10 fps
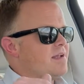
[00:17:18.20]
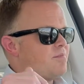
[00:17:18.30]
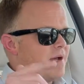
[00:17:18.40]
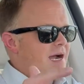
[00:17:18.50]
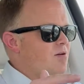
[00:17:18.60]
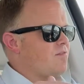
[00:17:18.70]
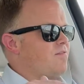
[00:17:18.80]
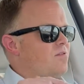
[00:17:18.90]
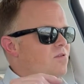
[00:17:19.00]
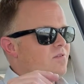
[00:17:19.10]

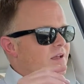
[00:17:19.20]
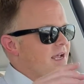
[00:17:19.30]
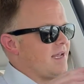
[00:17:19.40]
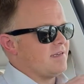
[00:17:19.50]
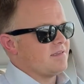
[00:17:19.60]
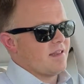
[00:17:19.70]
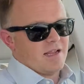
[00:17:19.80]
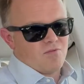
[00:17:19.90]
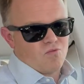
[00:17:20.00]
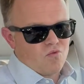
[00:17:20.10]
powerful, and like
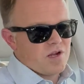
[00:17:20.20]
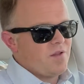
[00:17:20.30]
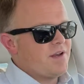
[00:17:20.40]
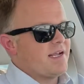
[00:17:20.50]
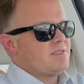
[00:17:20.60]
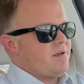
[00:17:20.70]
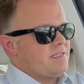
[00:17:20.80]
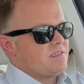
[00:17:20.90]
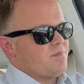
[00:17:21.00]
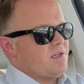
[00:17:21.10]
a really nice
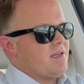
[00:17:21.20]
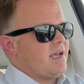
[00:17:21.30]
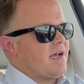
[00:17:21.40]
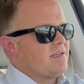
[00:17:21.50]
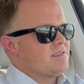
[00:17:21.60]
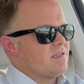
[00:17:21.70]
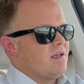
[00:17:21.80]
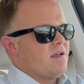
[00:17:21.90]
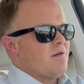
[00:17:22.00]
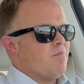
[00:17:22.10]
place to be that has
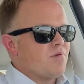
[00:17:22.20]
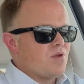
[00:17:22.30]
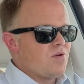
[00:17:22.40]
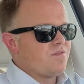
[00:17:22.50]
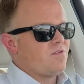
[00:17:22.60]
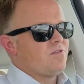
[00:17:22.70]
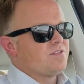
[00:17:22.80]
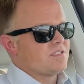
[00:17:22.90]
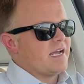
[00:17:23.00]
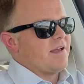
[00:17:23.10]
beautiful
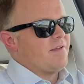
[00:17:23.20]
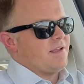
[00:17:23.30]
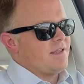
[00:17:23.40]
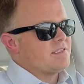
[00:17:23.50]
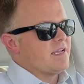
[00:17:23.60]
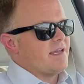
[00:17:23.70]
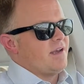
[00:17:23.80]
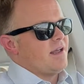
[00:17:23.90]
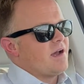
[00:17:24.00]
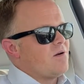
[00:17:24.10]
styling inside
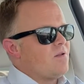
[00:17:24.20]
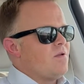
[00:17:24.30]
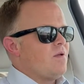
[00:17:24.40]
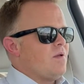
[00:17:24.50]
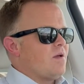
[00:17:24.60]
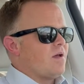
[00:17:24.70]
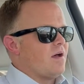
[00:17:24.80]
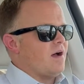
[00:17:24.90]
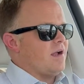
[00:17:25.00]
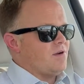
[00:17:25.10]
and out,
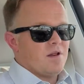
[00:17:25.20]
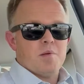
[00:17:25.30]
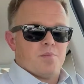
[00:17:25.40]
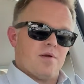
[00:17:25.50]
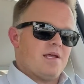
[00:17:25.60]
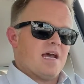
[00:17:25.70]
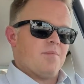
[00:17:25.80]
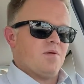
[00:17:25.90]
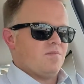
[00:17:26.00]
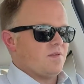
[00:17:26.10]
you're going to be pretty
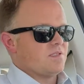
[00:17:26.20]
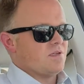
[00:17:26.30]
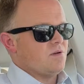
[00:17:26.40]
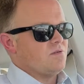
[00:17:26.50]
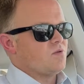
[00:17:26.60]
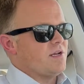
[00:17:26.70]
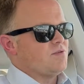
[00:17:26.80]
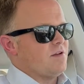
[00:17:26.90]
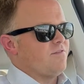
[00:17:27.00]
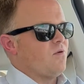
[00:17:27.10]
happy with this new
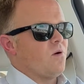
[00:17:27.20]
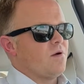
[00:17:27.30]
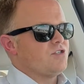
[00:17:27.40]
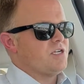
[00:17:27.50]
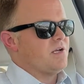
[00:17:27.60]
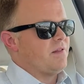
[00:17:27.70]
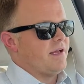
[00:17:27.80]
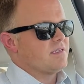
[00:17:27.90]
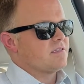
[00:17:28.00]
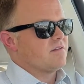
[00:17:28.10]
2024
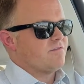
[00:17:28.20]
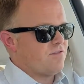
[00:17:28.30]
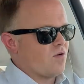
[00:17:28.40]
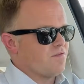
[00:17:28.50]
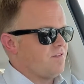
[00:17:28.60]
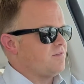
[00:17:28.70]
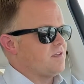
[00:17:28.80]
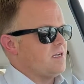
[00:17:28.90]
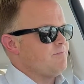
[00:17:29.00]
GLS 450.